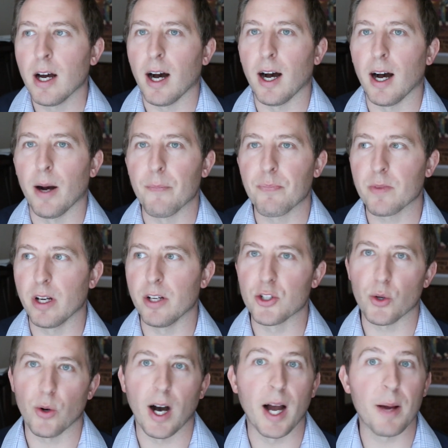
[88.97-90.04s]
And
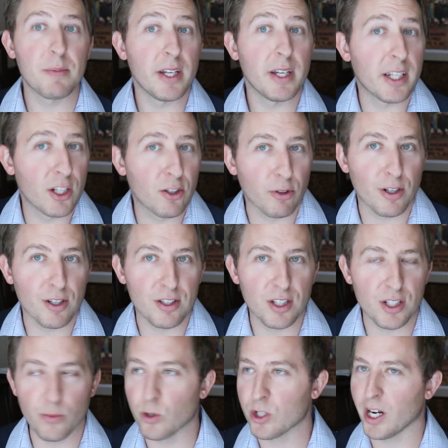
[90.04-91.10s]
so I'm taking
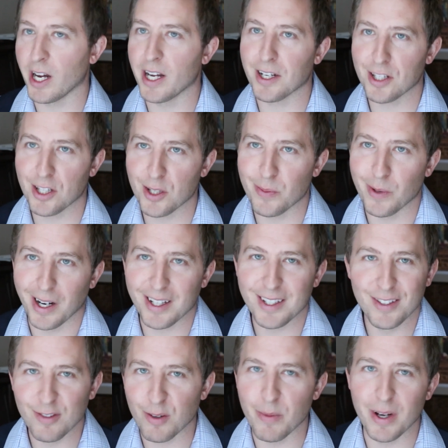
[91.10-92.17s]
criticism, which I
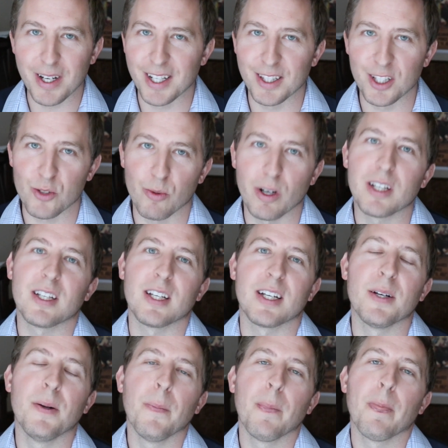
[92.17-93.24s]
expect, for making this
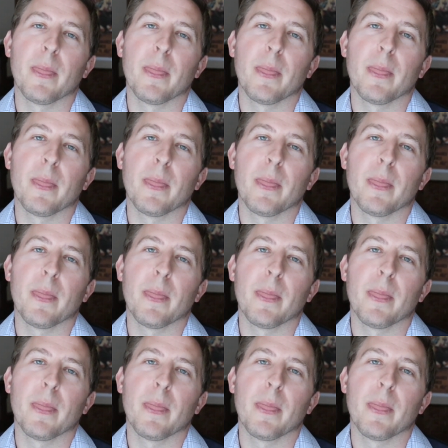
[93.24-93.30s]
ranking,